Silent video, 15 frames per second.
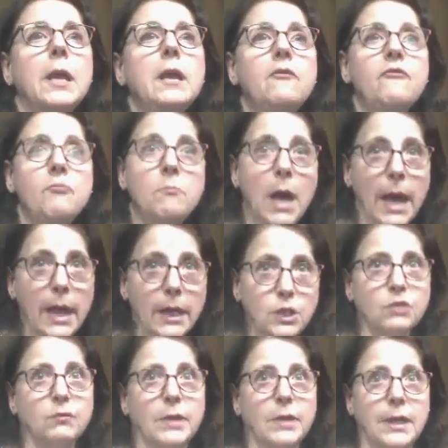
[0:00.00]
If my
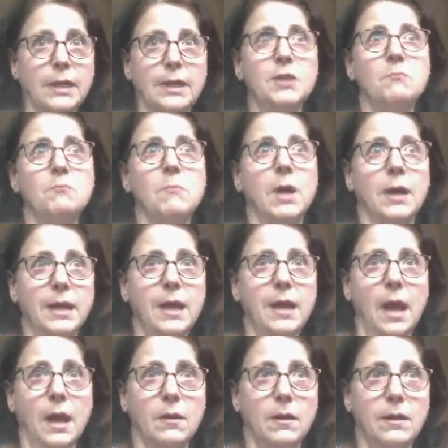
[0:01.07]
tree in my
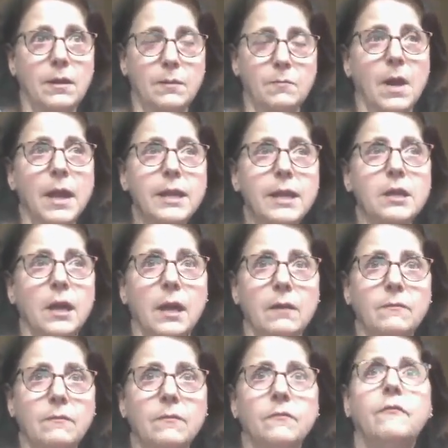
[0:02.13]
house, in my
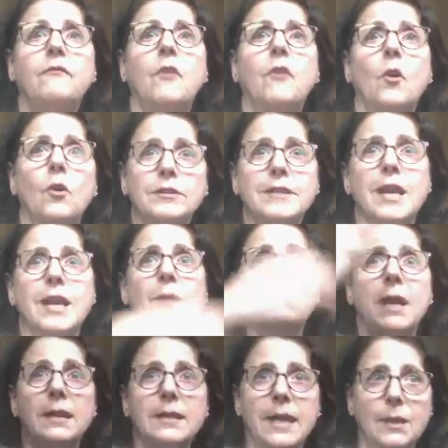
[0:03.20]
yard, falls on
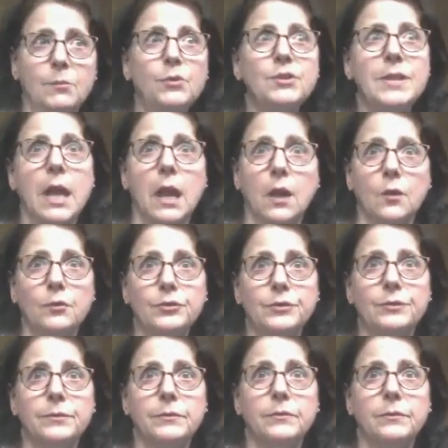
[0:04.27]
my neighbor's
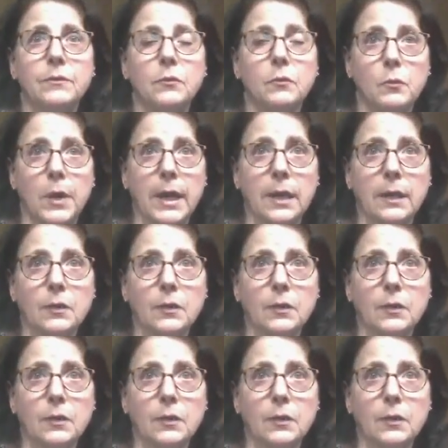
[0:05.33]
house, right?